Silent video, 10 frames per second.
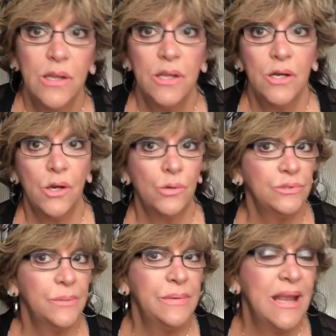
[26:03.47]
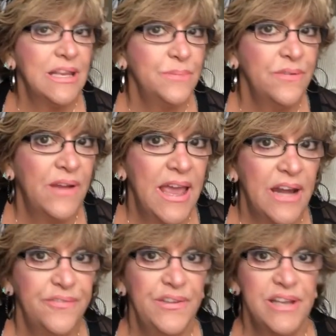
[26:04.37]
you know, somebody asked me if I
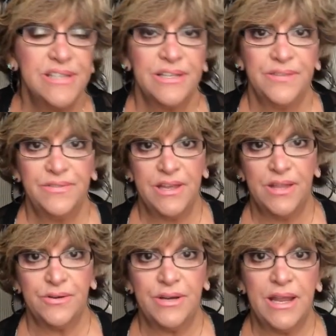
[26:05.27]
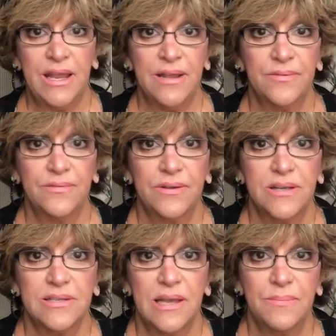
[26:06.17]
had a facelift the other day
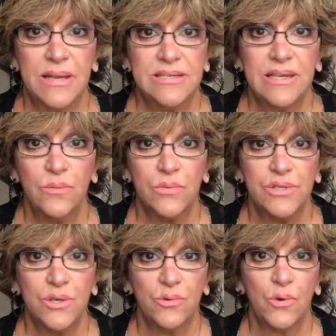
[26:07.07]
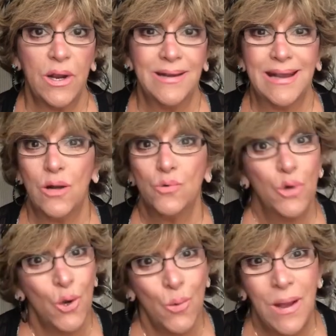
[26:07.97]
because my skin was so great, and I go,
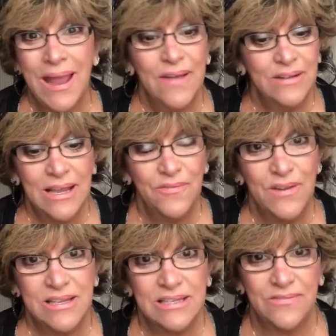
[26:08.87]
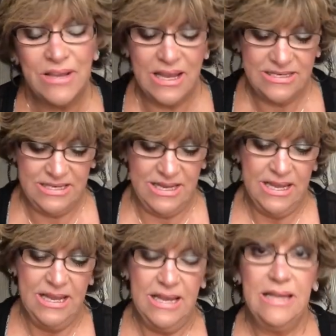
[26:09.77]
no, I haven't had a facelift, guys.
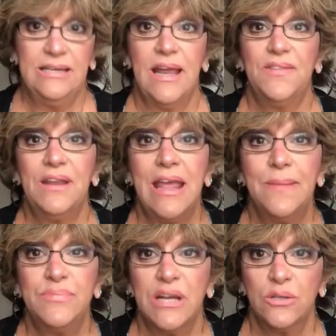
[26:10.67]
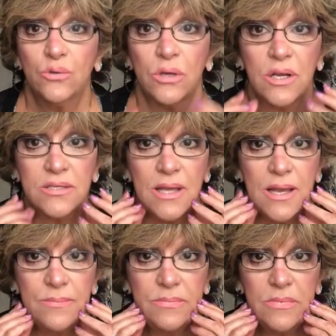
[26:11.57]
Not that I object to it, because
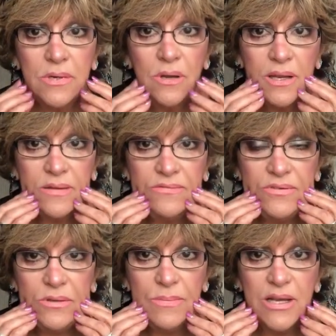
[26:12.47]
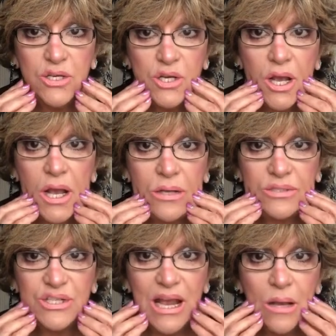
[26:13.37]
you know, I can feel my
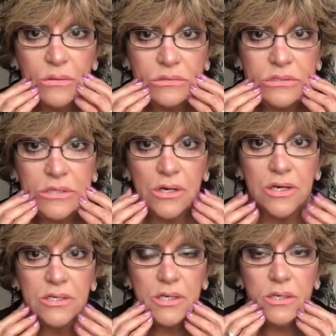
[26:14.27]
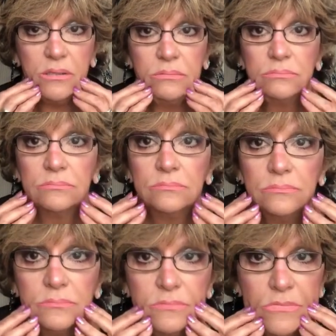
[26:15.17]
jowls starting to
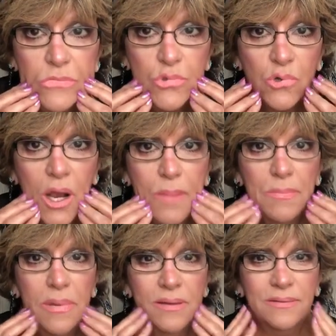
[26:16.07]
drop.